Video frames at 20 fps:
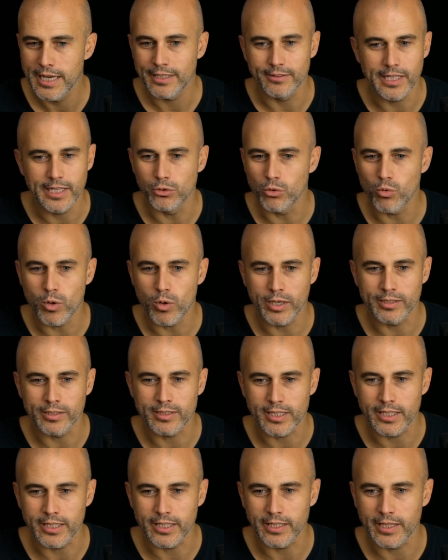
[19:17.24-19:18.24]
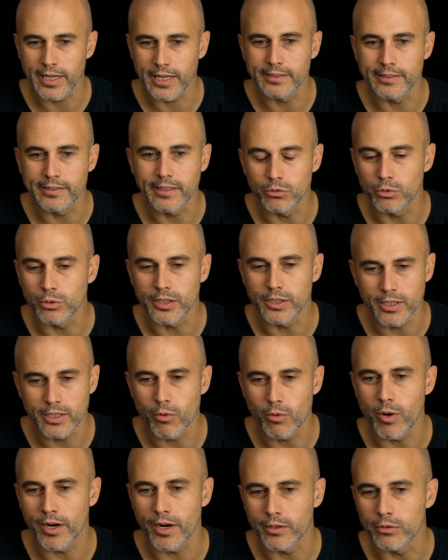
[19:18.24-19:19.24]
They do one thing and
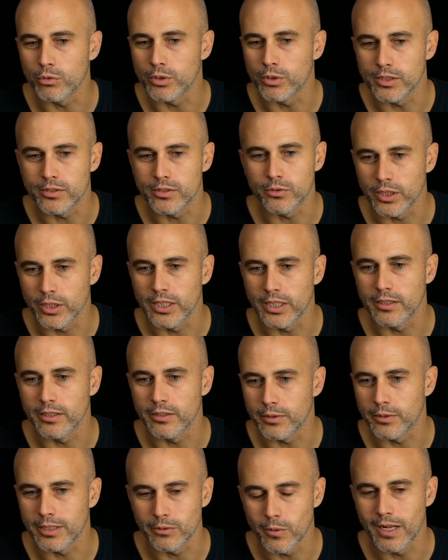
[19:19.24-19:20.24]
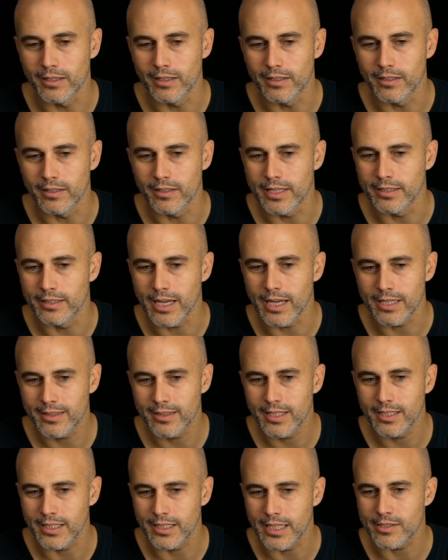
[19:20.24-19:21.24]
they want to do it really, really well. And I
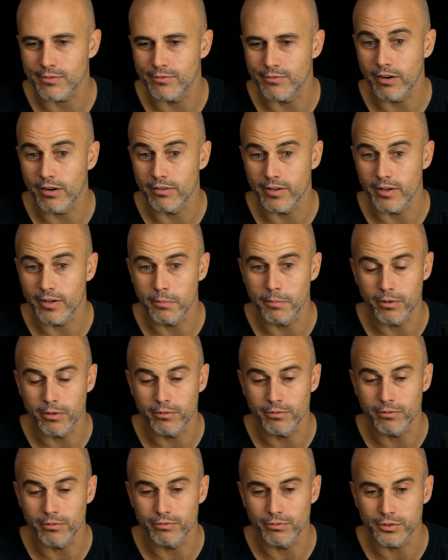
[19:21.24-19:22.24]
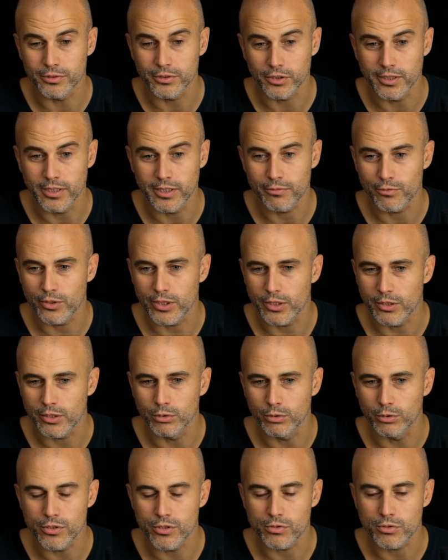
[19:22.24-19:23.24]
think that's very, very powerful. So definitely
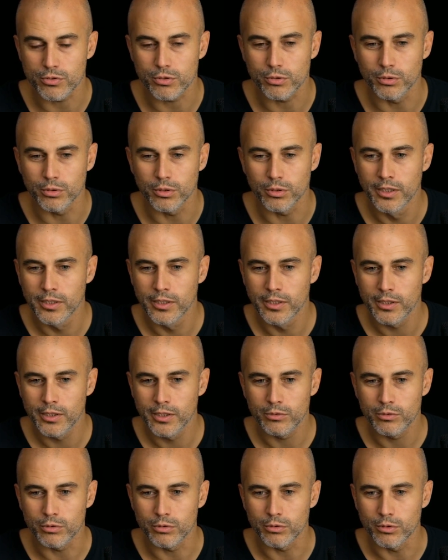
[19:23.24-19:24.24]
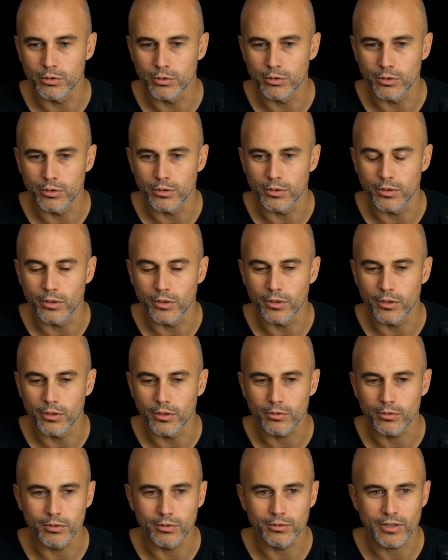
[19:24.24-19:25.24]
kudos to
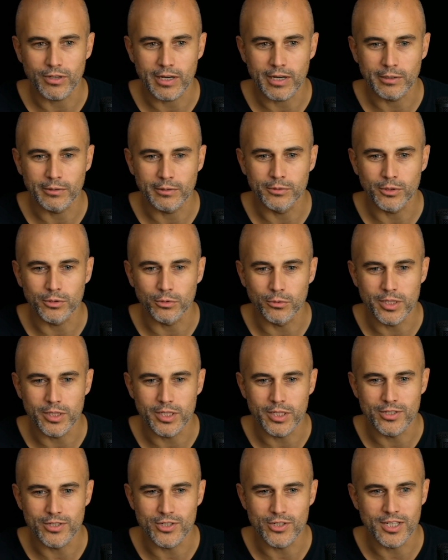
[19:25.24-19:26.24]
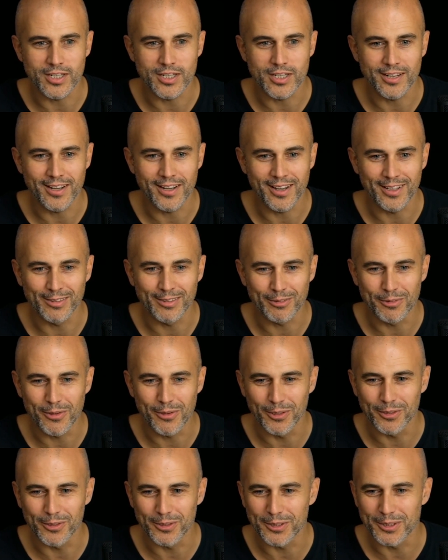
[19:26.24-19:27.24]
the founder, to Luigi, and to
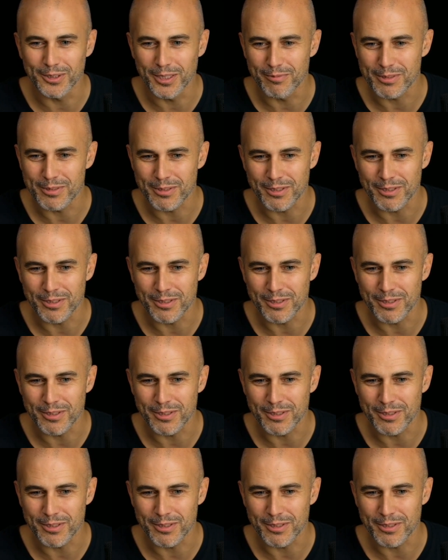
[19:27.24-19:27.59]
all the team.